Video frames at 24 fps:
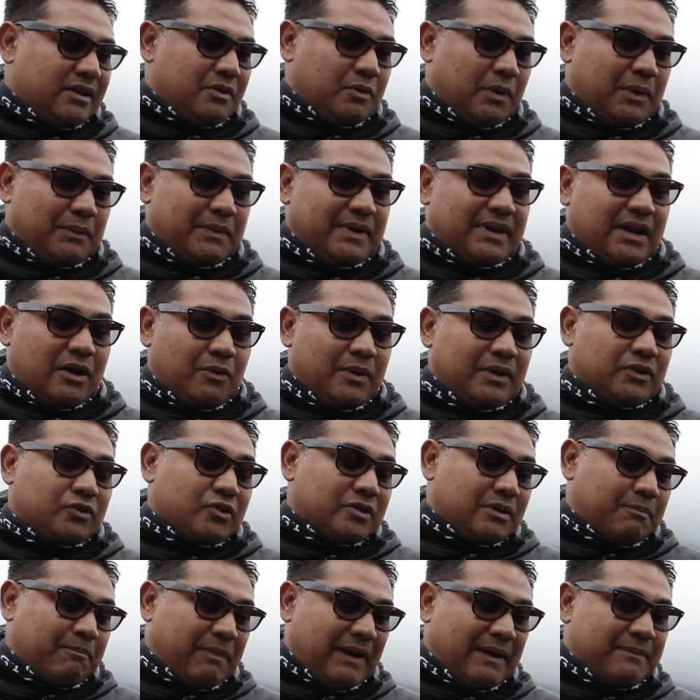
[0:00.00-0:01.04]
When I went to
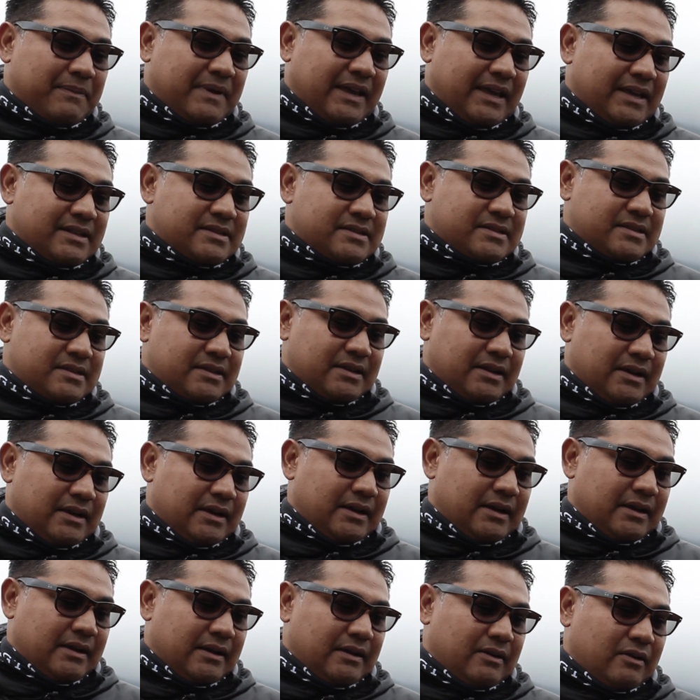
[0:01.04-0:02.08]
the pump gas,
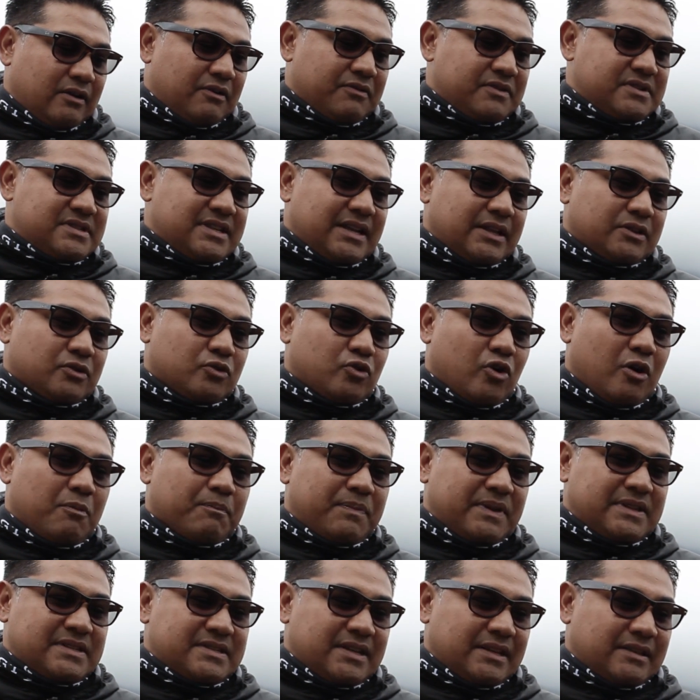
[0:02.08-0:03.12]
obviously I had to
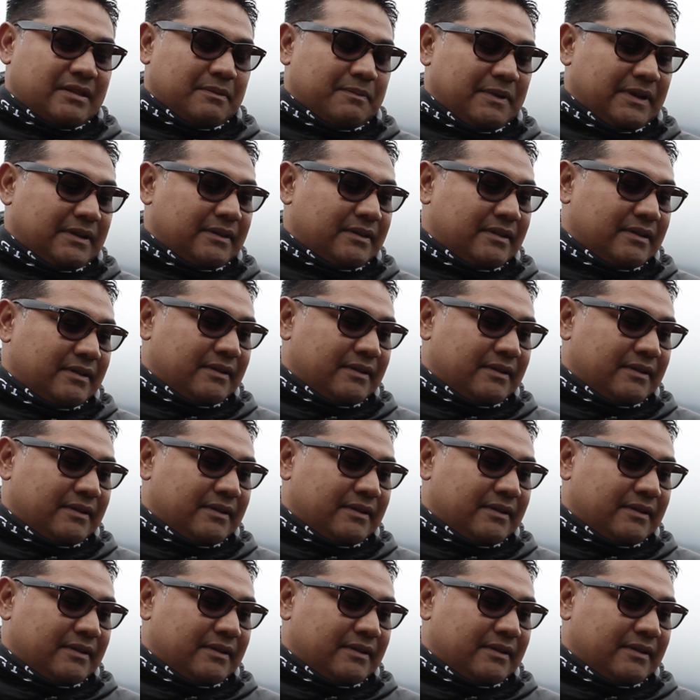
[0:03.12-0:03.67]
compensate a bit.